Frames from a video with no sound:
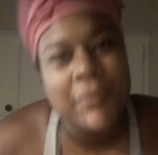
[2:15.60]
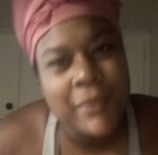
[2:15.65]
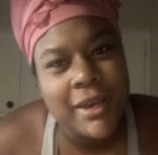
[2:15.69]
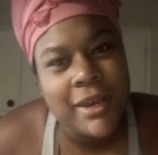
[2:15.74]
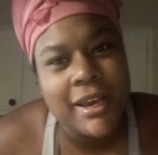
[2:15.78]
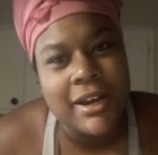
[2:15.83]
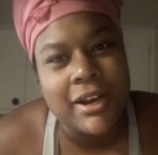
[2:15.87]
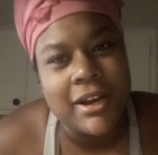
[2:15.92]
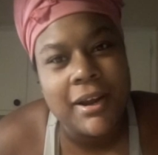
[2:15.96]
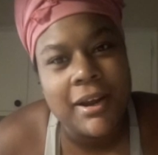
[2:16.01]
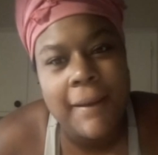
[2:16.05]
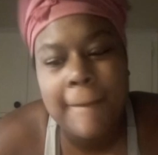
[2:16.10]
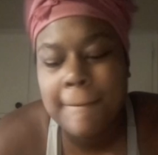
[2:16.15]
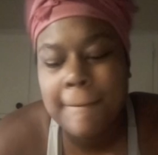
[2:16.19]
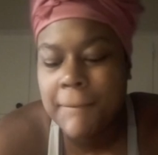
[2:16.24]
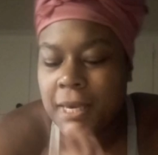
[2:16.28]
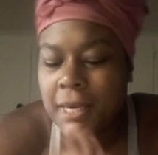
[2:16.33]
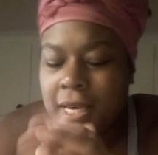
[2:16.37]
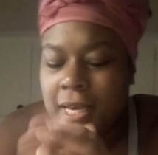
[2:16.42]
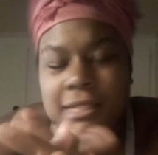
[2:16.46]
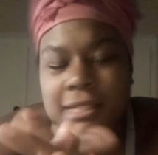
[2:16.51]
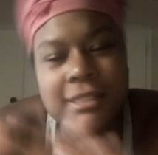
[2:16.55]
weird
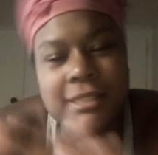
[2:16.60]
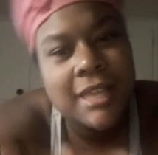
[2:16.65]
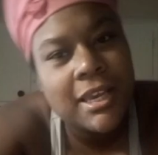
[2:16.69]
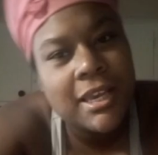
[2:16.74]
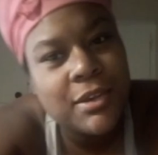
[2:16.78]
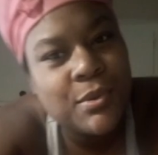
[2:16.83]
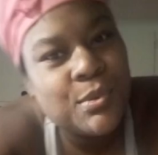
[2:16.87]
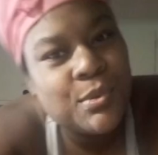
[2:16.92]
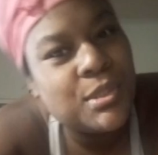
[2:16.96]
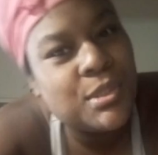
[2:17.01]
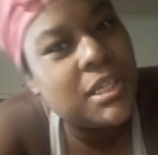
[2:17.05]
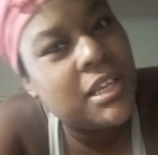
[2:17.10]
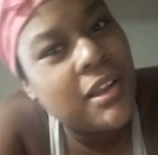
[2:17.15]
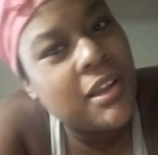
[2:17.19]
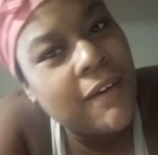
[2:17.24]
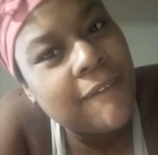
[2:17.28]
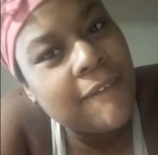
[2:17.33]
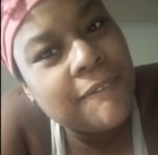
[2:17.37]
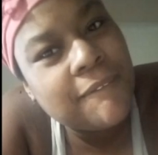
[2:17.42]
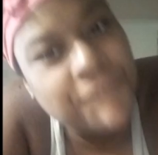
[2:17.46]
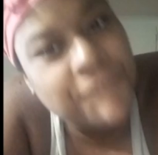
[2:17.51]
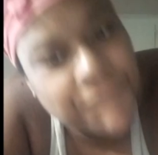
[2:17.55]
because they usually don't
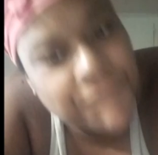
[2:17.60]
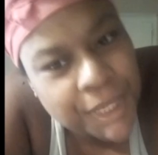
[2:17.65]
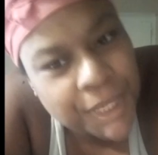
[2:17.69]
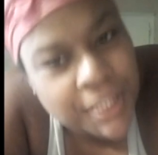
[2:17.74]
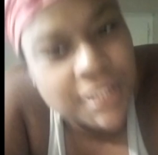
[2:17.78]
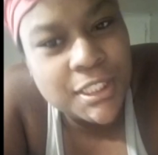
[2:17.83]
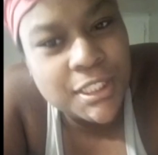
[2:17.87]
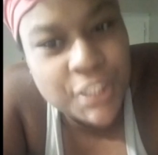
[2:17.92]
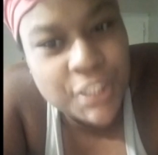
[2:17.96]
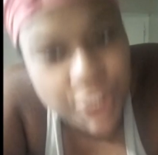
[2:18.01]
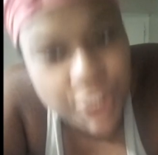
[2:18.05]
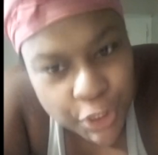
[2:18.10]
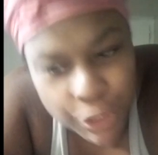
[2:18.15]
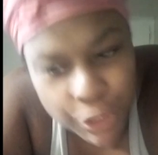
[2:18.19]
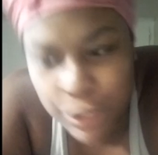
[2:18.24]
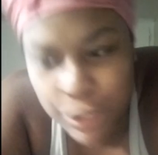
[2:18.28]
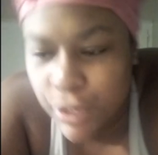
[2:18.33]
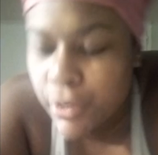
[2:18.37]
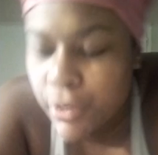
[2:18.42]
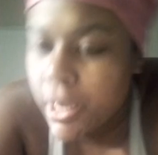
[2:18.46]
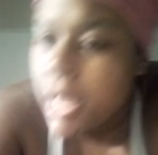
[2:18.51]
fit you, girl.